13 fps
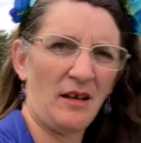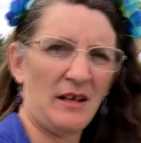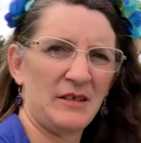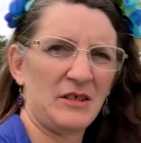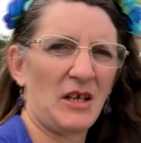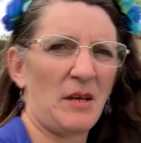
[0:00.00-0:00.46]

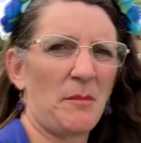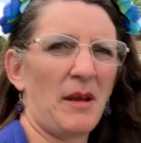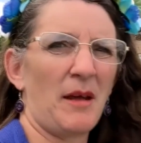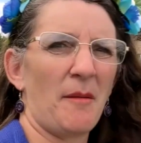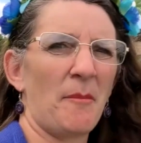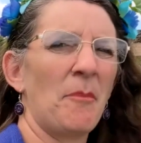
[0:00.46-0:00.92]
it's going to
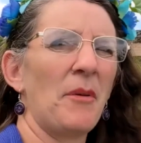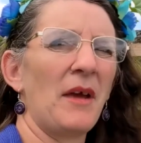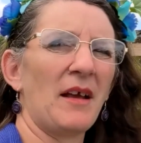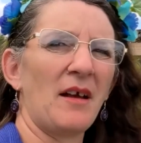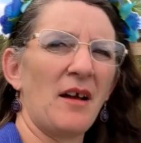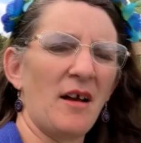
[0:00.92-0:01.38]
be a
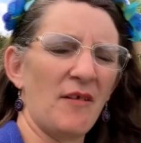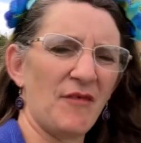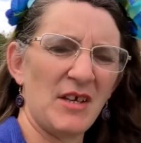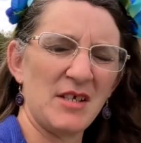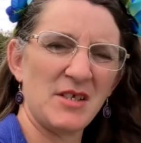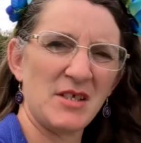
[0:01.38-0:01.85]
big
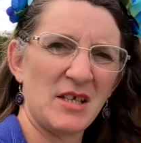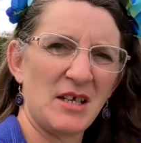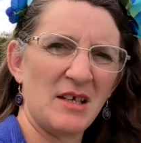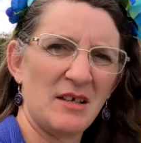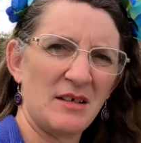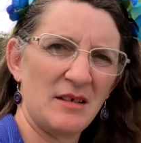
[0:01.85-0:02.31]
harvest.
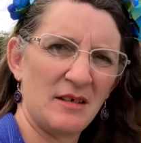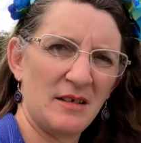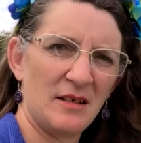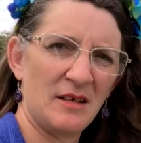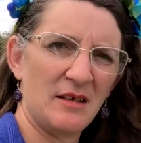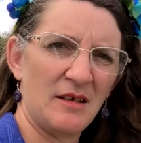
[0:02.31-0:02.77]

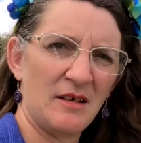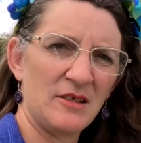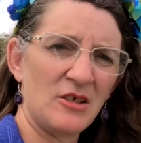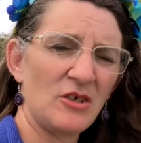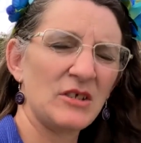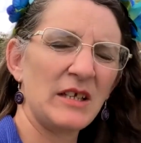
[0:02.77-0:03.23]

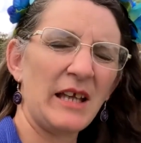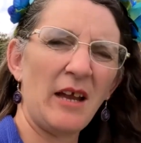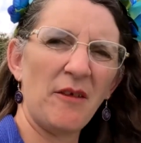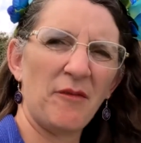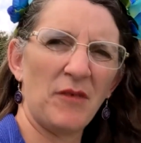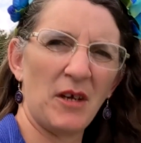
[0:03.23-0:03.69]
As long as I
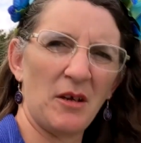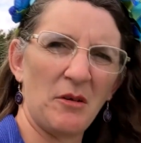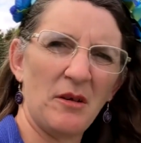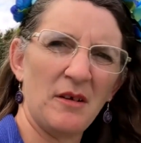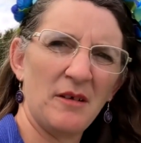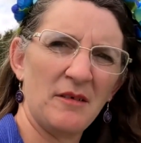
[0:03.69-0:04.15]
get a few,
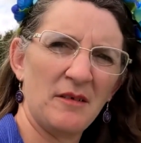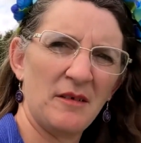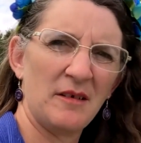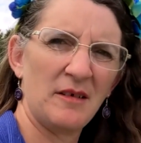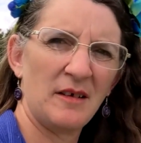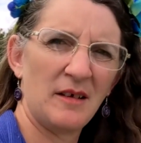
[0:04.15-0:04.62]

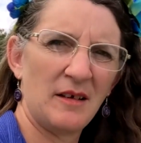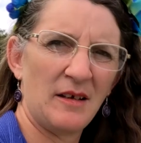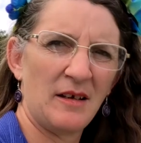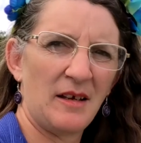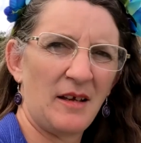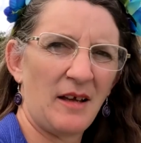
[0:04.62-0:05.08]

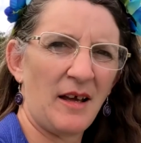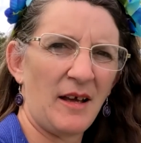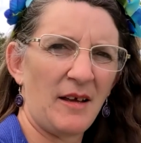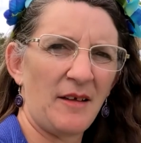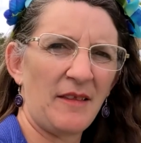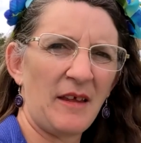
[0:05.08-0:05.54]

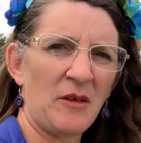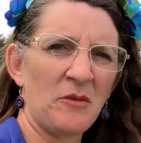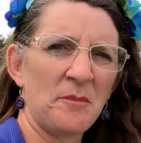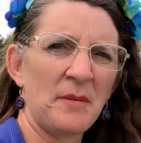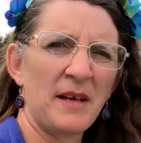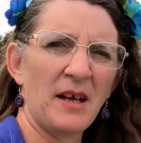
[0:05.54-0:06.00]
that
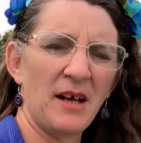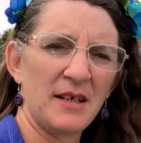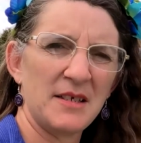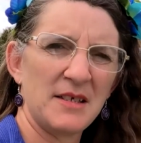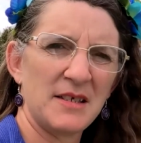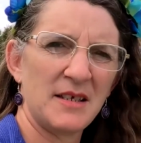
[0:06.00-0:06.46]
would be
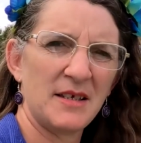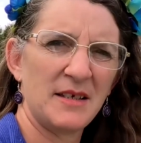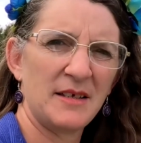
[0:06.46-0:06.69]
nice.